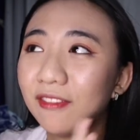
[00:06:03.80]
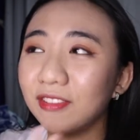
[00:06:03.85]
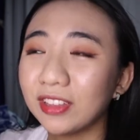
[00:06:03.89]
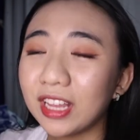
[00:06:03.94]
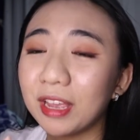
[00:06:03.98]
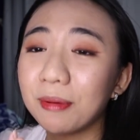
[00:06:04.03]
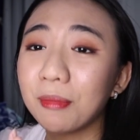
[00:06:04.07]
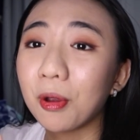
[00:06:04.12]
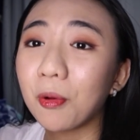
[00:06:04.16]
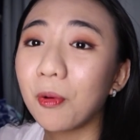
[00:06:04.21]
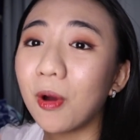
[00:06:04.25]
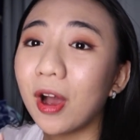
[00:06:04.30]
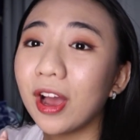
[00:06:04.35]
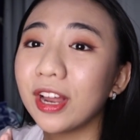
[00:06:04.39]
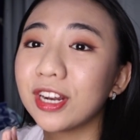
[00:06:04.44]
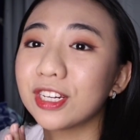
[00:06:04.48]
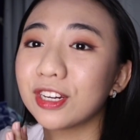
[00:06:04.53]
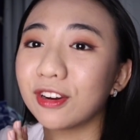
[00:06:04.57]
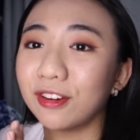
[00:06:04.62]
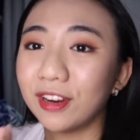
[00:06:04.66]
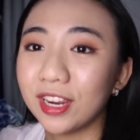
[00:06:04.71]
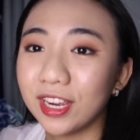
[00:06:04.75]
every time I
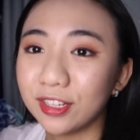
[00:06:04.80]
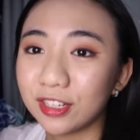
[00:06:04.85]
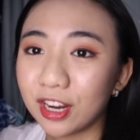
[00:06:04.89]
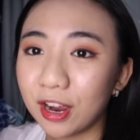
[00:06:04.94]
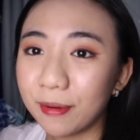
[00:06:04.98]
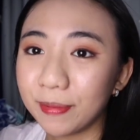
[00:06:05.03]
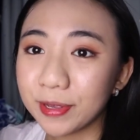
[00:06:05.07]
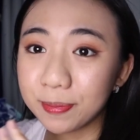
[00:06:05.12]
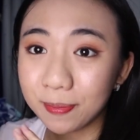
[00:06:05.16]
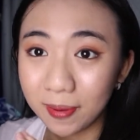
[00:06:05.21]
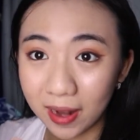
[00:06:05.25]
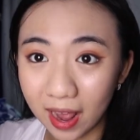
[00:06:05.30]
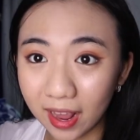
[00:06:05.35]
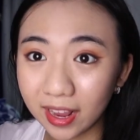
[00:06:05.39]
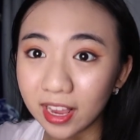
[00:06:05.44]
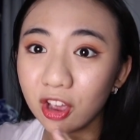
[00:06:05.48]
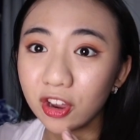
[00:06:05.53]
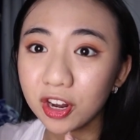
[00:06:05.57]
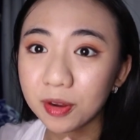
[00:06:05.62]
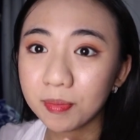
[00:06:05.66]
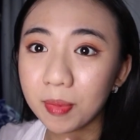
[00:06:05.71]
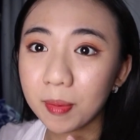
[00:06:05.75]
watch Korean dramas,
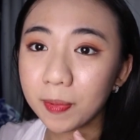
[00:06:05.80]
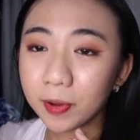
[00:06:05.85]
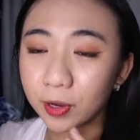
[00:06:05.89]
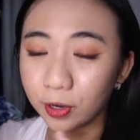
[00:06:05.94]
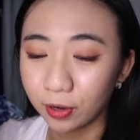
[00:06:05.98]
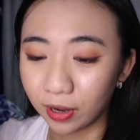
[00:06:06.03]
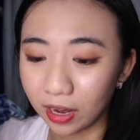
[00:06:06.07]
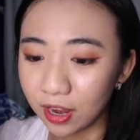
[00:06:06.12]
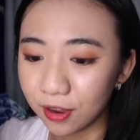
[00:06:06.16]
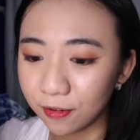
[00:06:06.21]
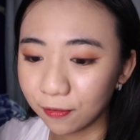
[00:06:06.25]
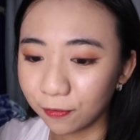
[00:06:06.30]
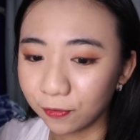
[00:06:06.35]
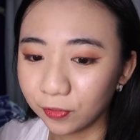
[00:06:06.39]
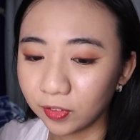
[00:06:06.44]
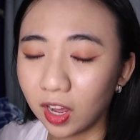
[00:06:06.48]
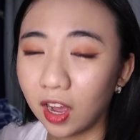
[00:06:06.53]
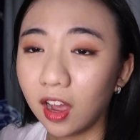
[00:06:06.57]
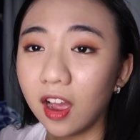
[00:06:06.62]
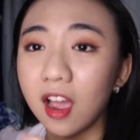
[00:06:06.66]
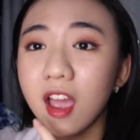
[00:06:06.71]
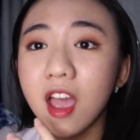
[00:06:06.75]
palagi ako napapa-crave
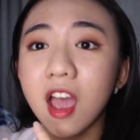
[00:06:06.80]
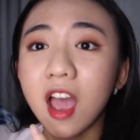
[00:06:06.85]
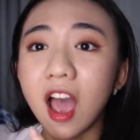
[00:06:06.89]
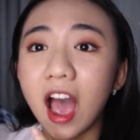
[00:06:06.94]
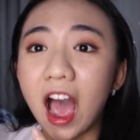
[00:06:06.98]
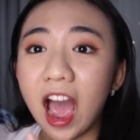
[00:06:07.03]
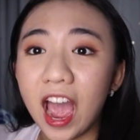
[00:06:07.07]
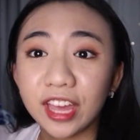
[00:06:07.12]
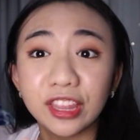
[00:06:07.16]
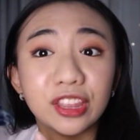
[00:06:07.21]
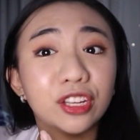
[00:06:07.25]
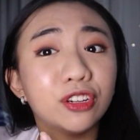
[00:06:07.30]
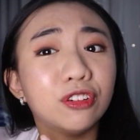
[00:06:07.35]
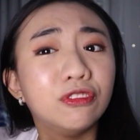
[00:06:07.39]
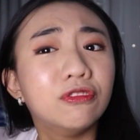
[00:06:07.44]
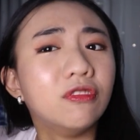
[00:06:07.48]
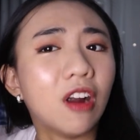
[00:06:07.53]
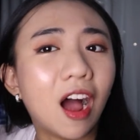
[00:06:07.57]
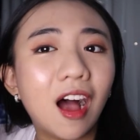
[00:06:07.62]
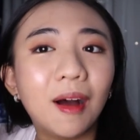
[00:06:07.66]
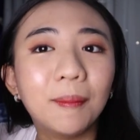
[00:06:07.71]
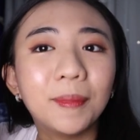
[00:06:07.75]
ng either
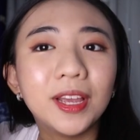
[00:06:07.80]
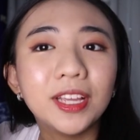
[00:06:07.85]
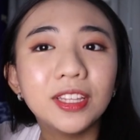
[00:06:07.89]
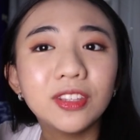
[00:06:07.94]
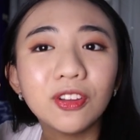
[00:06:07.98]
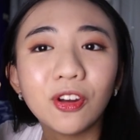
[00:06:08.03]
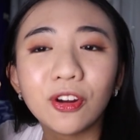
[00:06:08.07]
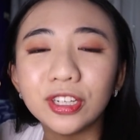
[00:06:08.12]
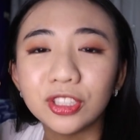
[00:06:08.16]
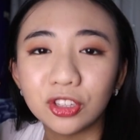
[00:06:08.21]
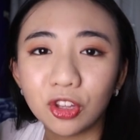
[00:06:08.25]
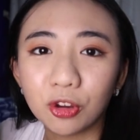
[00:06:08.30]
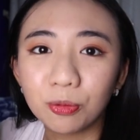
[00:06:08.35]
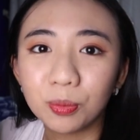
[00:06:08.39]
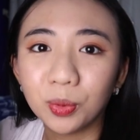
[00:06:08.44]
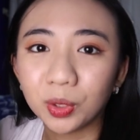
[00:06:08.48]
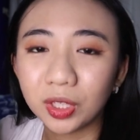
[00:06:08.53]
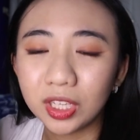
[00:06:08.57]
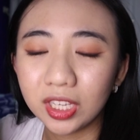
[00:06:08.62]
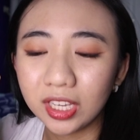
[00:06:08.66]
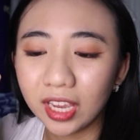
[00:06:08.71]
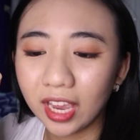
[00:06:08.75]
ramen or
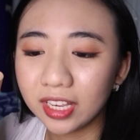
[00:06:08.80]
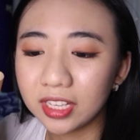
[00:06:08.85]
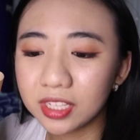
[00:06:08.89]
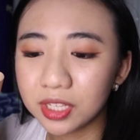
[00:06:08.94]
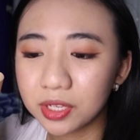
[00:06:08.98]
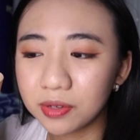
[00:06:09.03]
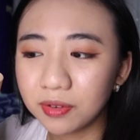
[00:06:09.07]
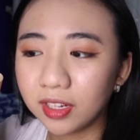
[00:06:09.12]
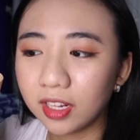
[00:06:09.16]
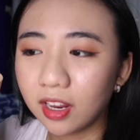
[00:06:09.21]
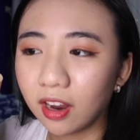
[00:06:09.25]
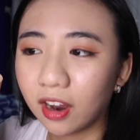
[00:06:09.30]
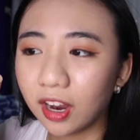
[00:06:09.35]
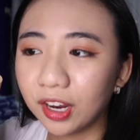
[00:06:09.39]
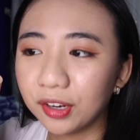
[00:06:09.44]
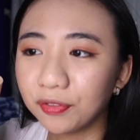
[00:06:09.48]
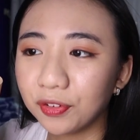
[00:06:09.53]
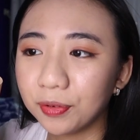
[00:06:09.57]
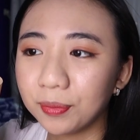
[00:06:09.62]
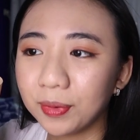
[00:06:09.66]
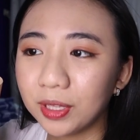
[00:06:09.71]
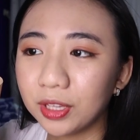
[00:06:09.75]
tteokbokki. And it's really
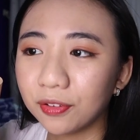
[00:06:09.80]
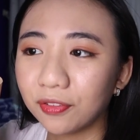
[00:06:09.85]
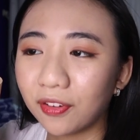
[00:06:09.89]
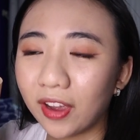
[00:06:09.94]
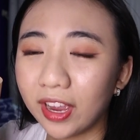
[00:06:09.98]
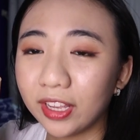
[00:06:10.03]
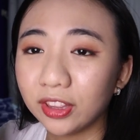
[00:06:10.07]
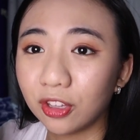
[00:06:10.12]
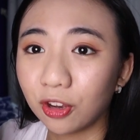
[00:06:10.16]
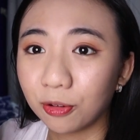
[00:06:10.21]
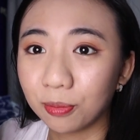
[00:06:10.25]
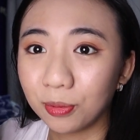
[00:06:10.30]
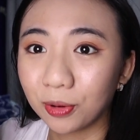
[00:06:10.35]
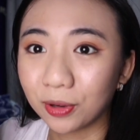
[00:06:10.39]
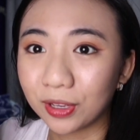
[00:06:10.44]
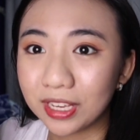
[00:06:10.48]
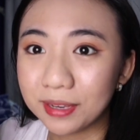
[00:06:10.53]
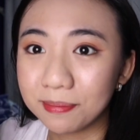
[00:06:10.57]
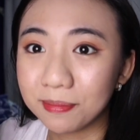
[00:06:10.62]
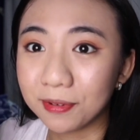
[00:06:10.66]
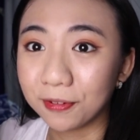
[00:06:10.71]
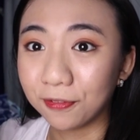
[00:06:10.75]
hard for me to find
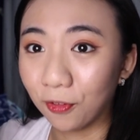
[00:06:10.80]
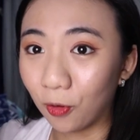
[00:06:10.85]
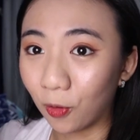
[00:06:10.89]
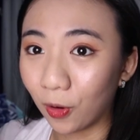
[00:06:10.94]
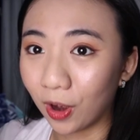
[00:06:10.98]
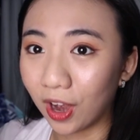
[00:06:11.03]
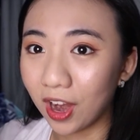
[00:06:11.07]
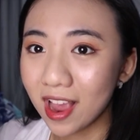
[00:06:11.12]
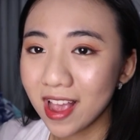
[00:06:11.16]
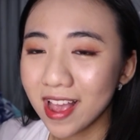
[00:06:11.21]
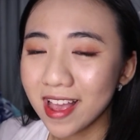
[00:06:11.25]
tteokbokki before.